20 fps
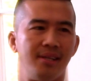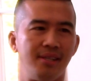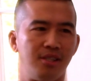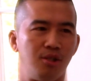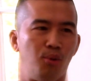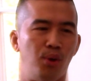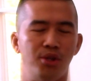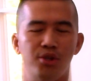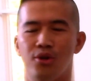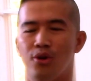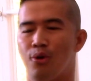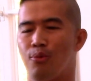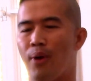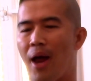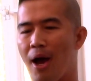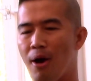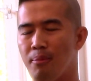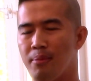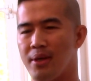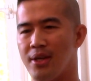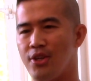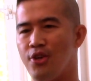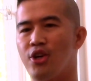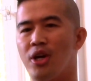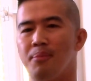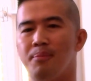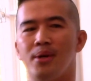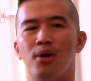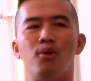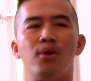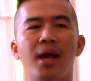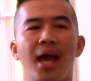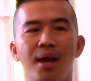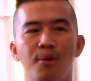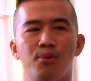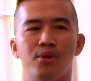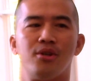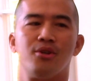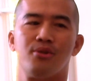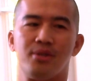So when you're around me, you can be okay
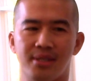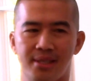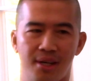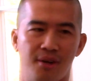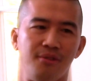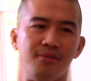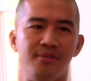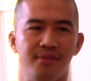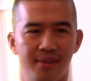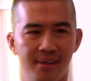with yourself.